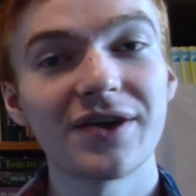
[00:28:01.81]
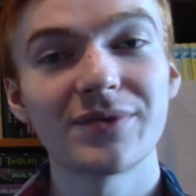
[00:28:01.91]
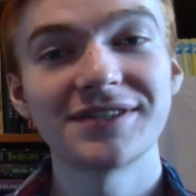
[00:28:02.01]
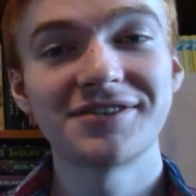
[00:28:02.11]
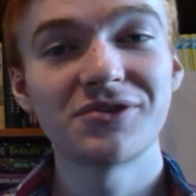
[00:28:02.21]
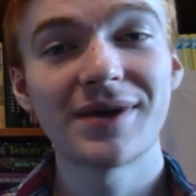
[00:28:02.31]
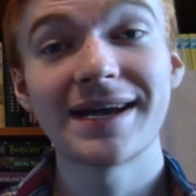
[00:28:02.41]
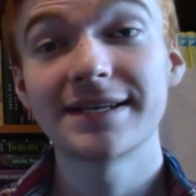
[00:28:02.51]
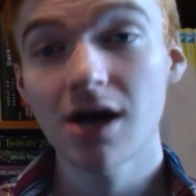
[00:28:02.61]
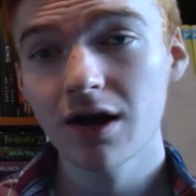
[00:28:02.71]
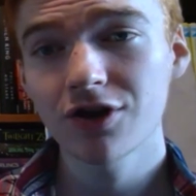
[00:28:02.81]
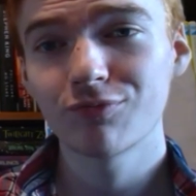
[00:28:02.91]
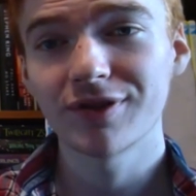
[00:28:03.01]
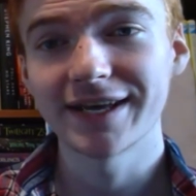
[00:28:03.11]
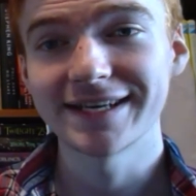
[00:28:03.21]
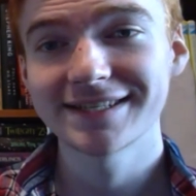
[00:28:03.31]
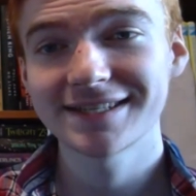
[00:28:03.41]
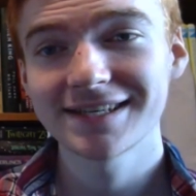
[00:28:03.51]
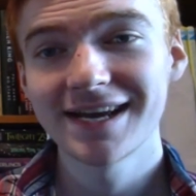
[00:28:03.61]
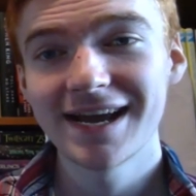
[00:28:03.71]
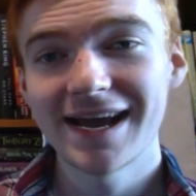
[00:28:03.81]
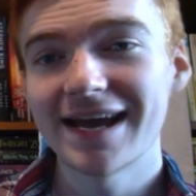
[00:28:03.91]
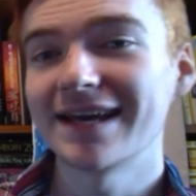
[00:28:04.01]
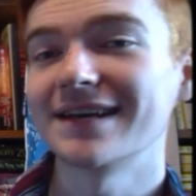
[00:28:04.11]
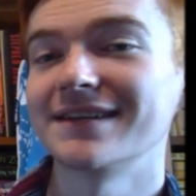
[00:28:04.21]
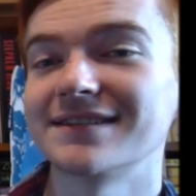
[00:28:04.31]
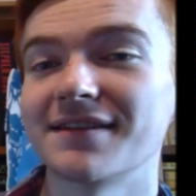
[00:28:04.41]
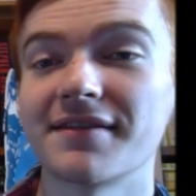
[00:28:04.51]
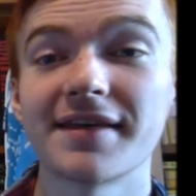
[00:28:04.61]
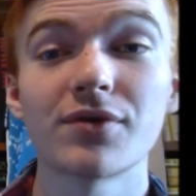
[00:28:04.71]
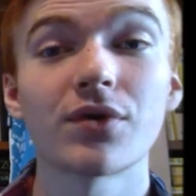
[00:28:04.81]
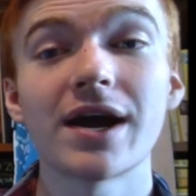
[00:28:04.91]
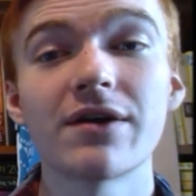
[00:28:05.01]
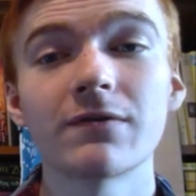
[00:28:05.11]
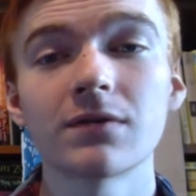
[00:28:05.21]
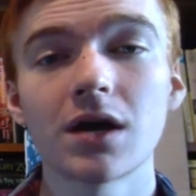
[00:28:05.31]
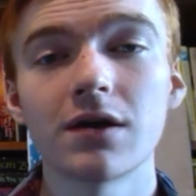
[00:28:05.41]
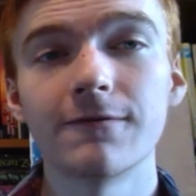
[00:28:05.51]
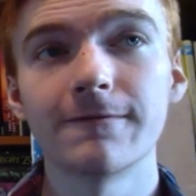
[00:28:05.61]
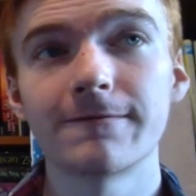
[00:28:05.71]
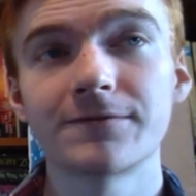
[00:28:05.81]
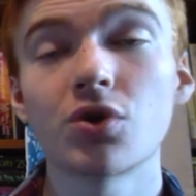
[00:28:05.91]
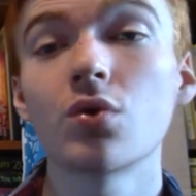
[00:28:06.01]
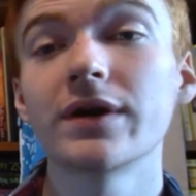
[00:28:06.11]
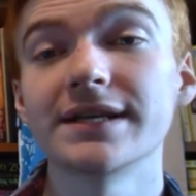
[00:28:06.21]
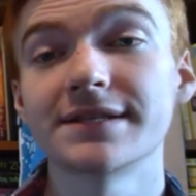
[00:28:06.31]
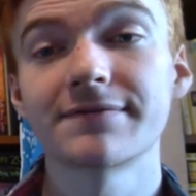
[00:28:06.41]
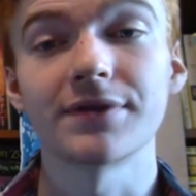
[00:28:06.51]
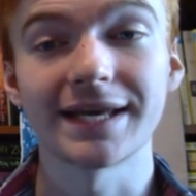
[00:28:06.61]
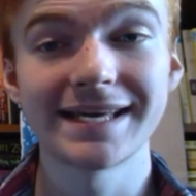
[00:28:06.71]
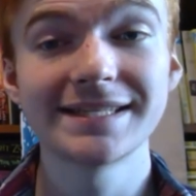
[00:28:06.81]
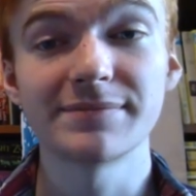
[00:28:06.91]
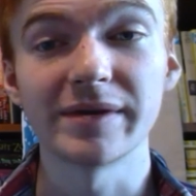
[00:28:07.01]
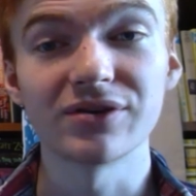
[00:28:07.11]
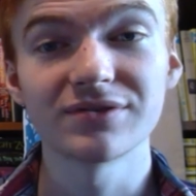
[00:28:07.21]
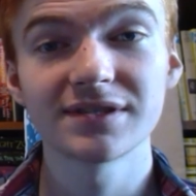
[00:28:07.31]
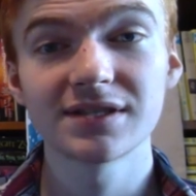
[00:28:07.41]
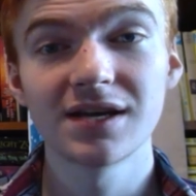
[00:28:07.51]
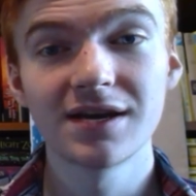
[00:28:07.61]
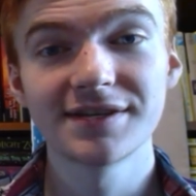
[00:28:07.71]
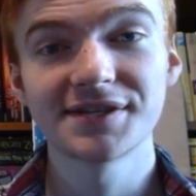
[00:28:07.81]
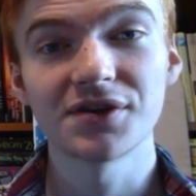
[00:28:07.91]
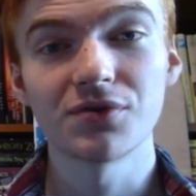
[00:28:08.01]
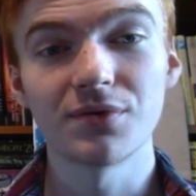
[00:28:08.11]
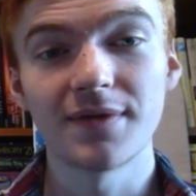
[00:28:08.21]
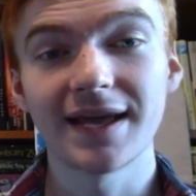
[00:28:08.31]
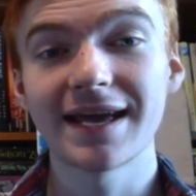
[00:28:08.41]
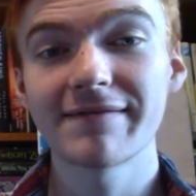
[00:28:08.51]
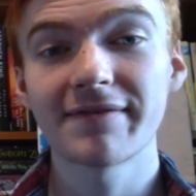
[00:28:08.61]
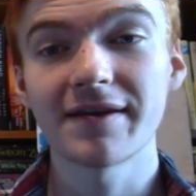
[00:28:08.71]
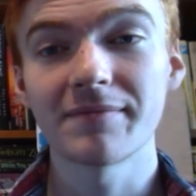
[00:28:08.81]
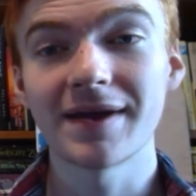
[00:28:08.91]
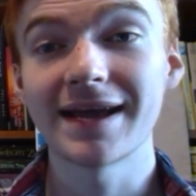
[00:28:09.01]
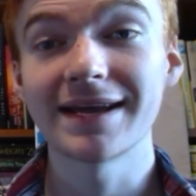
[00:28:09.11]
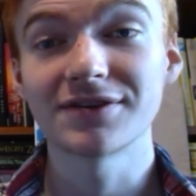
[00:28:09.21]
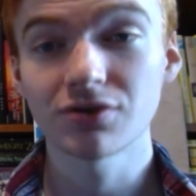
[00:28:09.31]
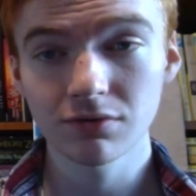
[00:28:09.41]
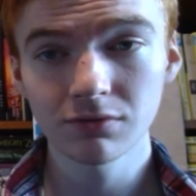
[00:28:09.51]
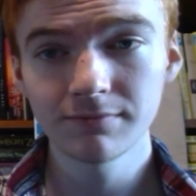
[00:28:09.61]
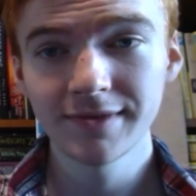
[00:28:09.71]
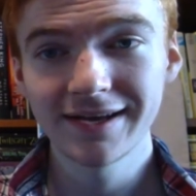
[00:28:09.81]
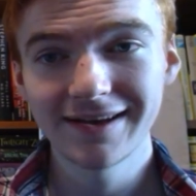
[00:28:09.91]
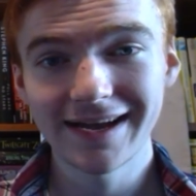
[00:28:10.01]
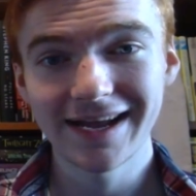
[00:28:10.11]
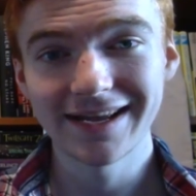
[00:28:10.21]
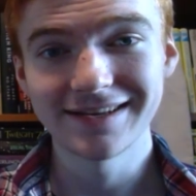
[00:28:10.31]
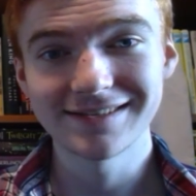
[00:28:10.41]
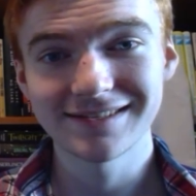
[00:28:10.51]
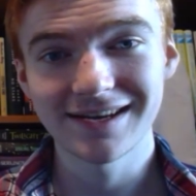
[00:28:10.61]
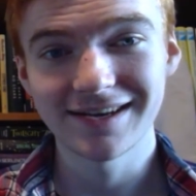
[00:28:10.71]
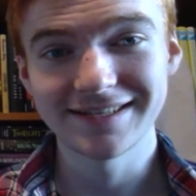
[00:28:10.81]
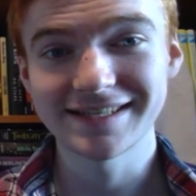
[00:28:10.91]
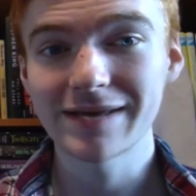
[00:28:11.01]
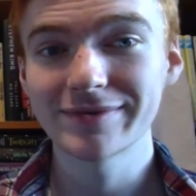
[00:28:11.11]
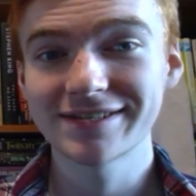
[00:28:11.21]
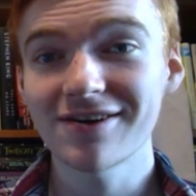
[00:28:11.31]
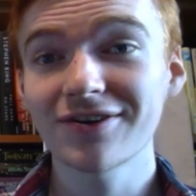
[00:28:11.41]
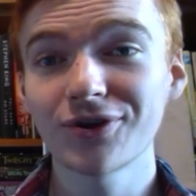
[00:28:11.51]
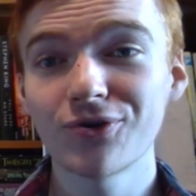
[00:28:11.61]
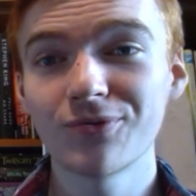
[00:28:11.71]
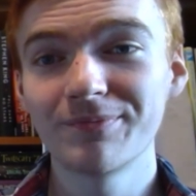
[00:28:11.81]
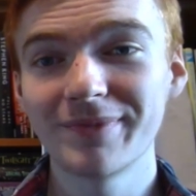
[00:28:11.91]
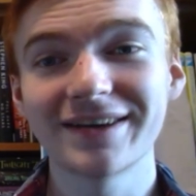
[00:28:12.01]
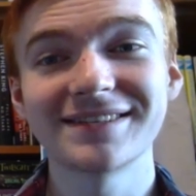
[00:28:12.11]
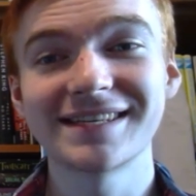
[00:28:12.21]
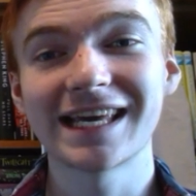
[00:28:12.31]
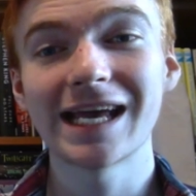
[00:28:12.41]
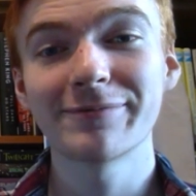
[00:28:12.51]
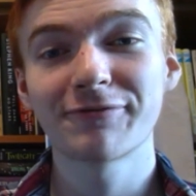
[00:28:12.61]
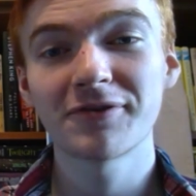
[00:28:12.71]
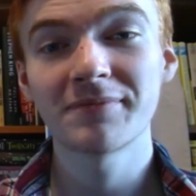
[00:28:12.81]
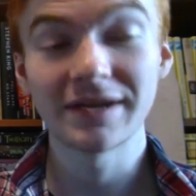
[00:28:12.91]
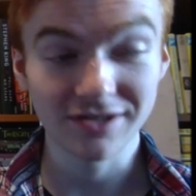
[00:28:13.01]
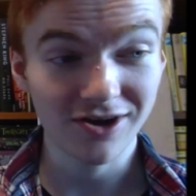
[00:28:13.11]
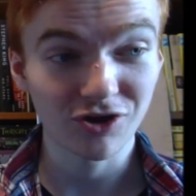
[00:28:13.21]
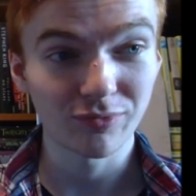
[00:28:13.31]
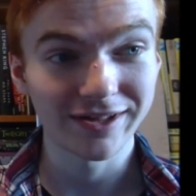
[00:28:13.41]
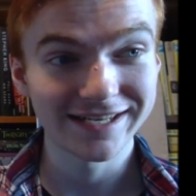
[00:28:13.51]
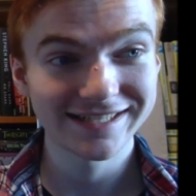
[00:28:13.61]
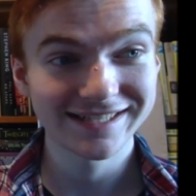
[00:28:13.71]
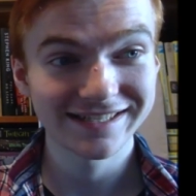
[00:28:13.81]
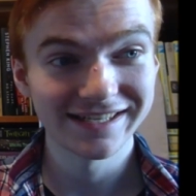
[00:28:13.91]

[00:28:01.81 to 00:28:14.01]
went to a taco place and they were out of toys for the kids' meals. So they gave them a turtle, and his name is Taco because he came from a taco place.